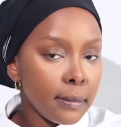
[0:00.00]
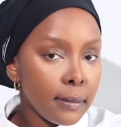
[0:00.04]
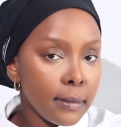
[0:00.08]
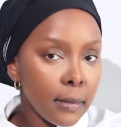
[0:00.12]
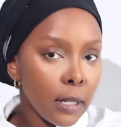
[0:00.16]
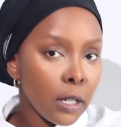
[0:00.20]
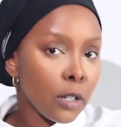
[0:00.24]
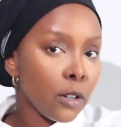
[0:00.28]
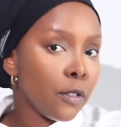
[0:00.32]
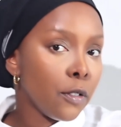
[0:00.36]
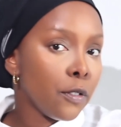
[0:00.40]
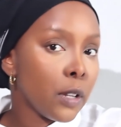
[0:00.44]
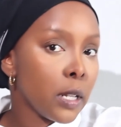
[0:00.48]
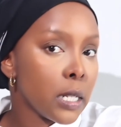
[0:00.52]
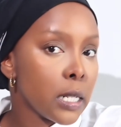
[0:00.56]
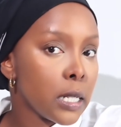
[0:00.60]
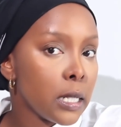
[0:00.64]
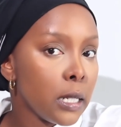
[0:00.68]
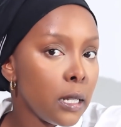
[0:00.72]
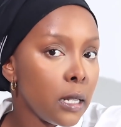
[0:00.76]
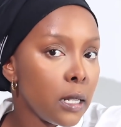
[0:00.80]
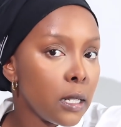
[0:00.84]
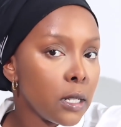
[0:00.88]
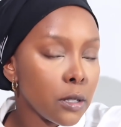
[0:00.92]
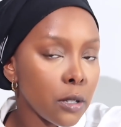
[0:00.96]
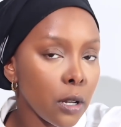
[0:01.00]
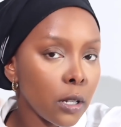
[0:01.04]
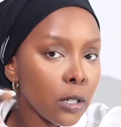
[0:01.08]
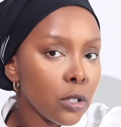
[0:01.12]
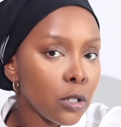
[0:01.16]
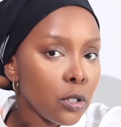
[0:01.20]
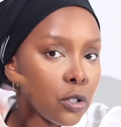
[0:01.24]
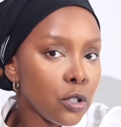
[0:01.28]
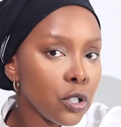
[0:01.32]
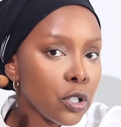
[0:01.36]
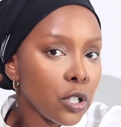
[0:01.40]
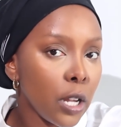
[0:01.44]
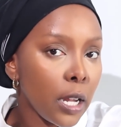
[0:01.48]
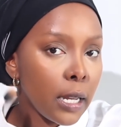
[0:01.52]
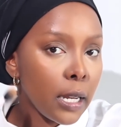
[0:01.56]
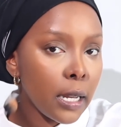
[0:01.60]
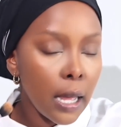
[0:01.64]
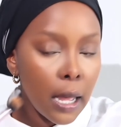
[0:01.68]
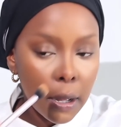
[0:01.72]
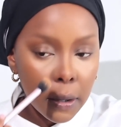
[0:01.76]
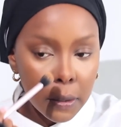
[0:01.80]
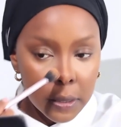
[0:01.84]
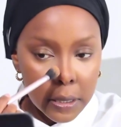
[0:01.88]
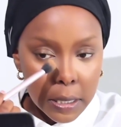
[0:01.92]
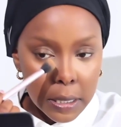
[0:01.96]
And as you can see, it's starting to shade
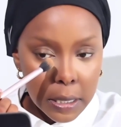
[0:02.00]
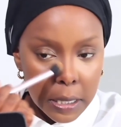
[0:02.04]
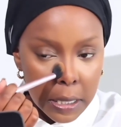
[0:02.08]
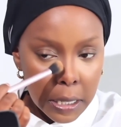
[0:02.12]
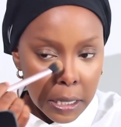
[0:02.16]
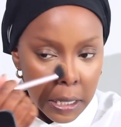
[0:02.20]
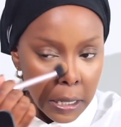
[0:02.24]
out.